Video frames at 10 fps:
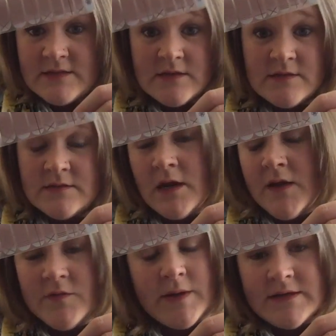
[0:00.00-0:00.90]
because not
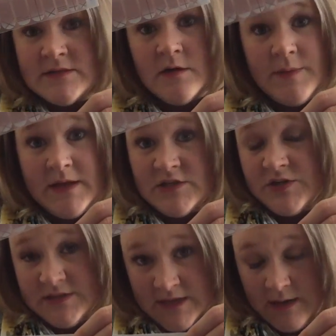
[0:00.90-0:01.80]
everybody's nail beds are
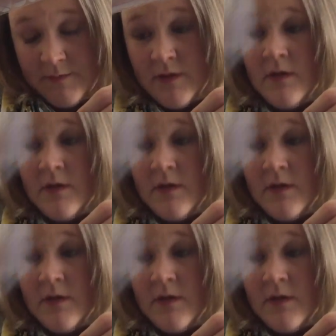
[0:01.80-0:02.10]
the same.